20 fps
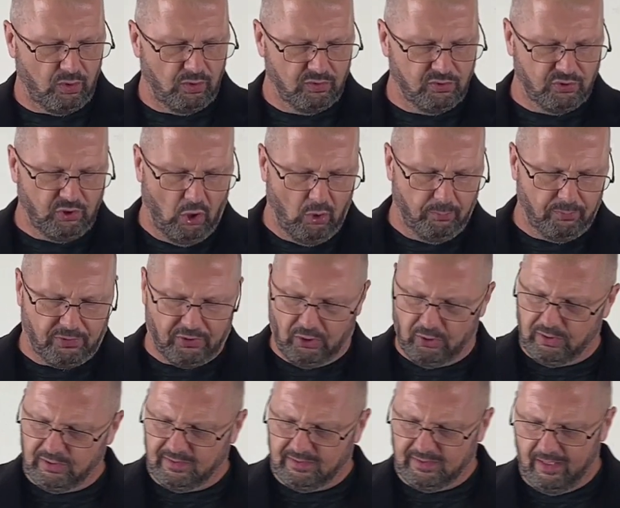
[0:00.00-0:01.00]
Psalm
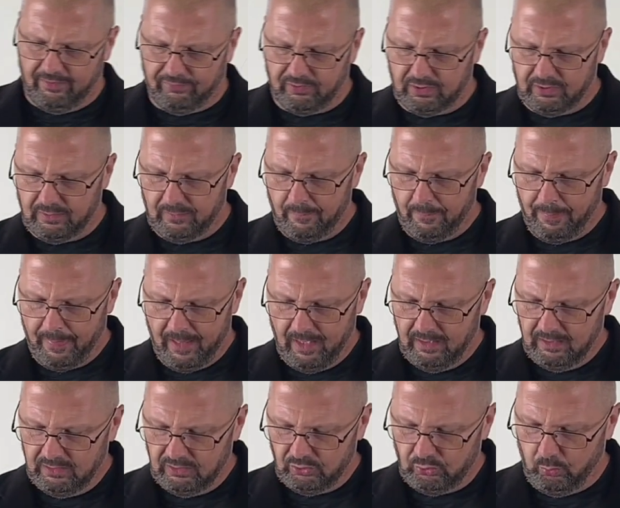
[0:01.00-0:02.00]
37,
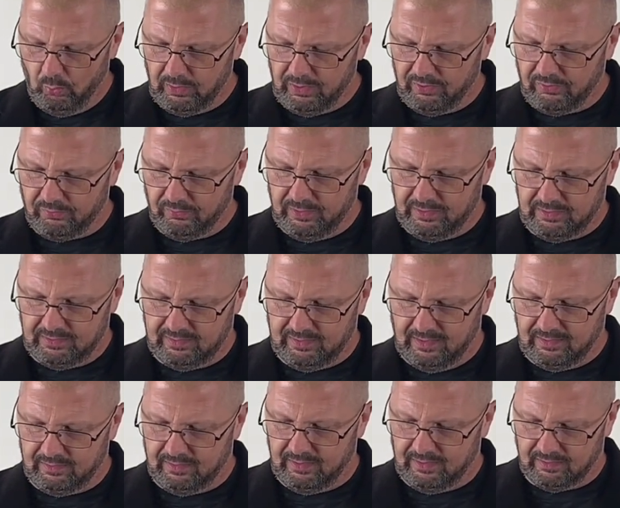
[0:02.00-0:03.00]
23
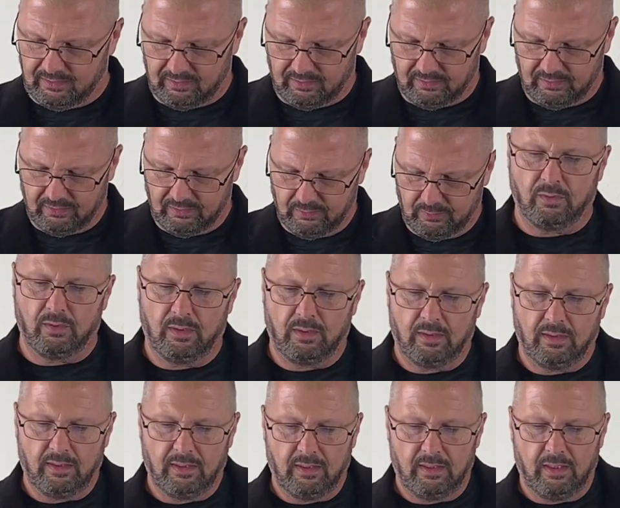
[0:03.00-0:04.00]
says this:
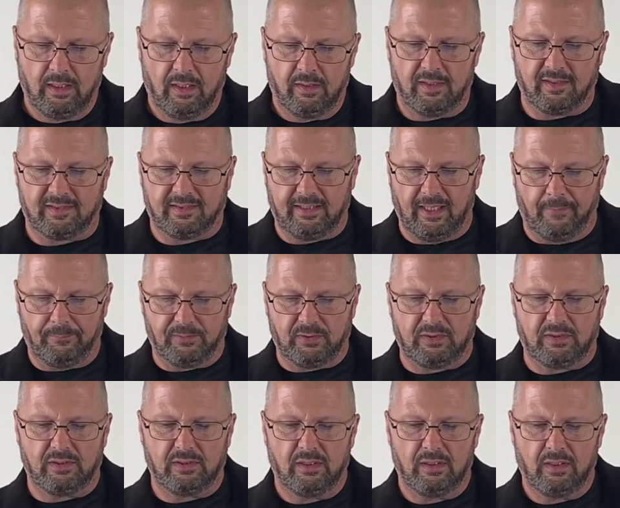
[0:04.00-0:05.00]
the steps
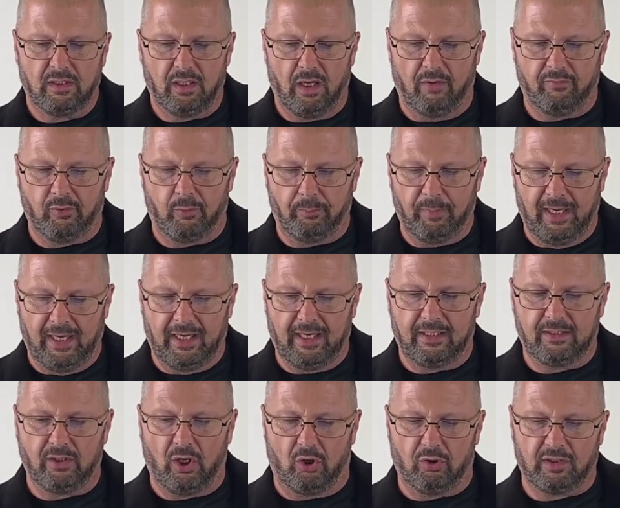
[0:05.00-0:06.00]
of a
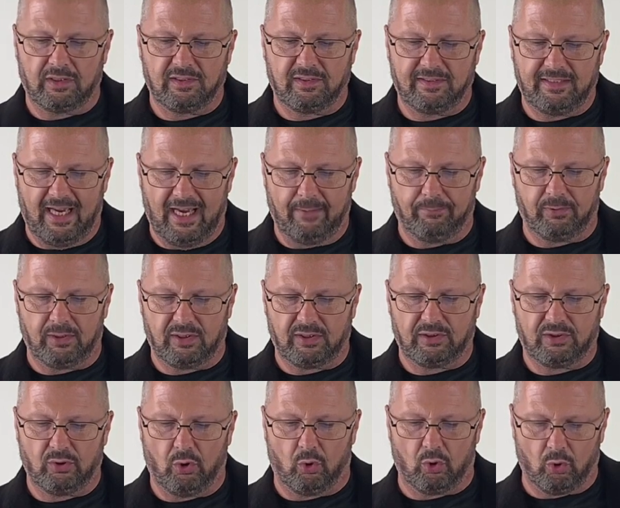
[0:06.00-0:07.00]
man are established
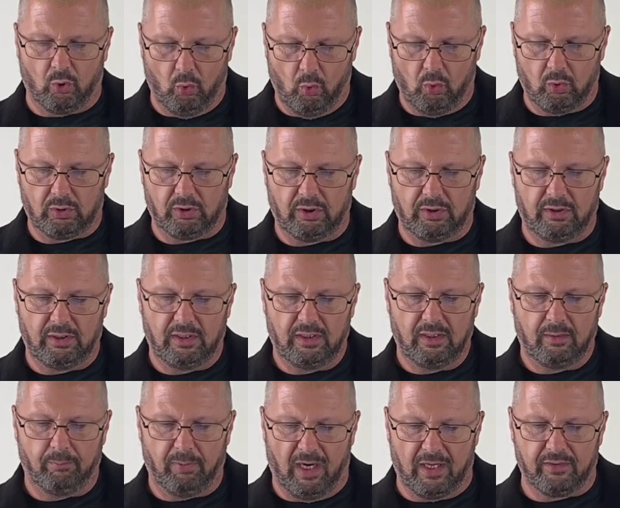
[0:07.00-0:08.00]
or
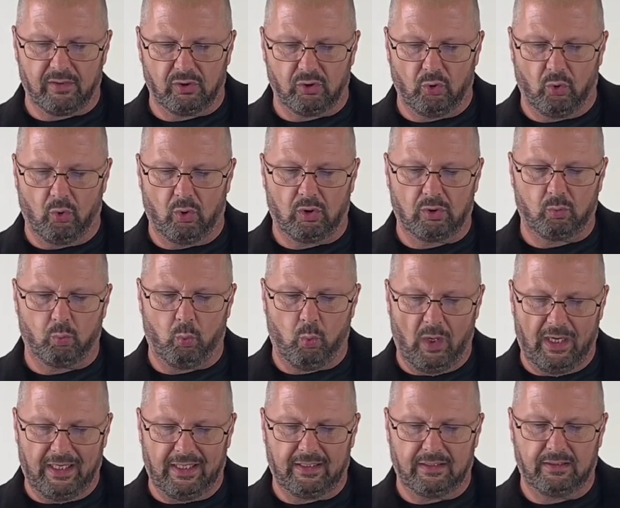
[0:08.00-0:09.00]
ordered by the Lord
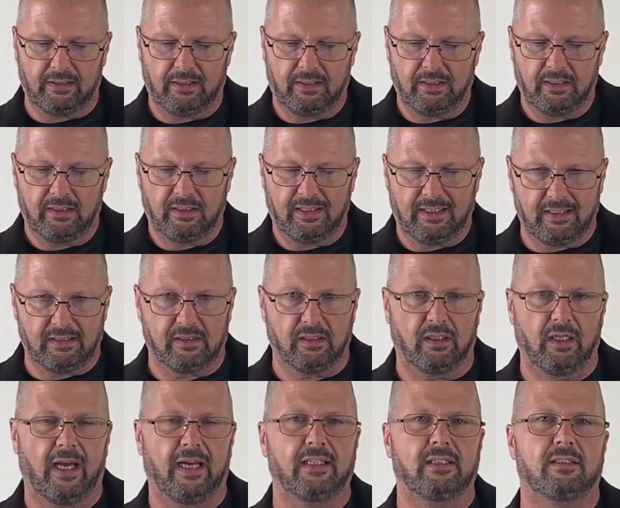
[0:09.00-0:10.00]
when He
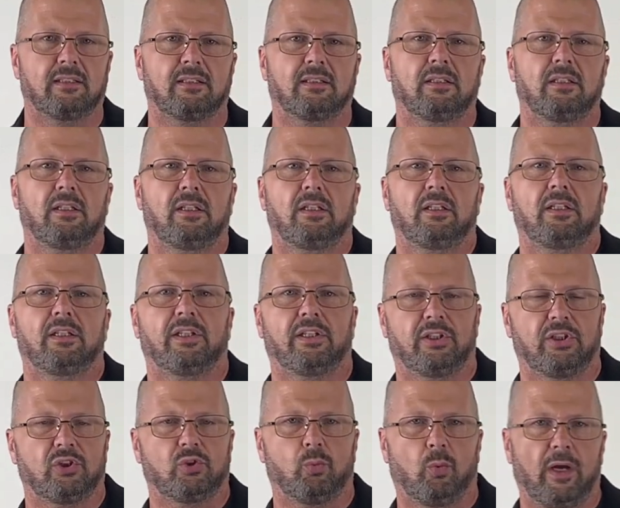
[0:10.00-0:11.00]
delights in
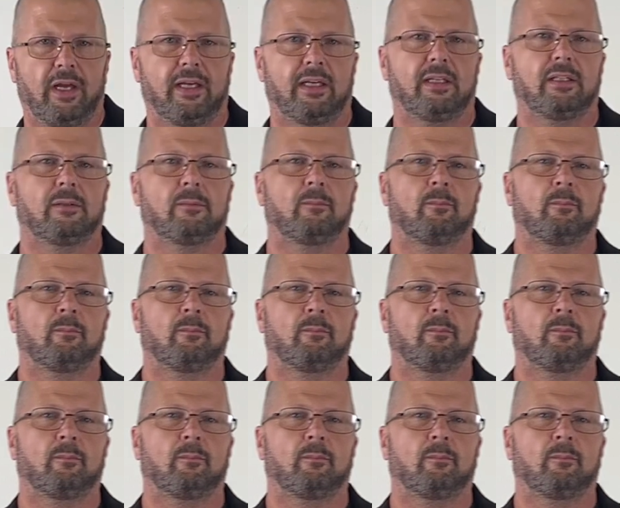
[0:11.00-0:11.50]
his way.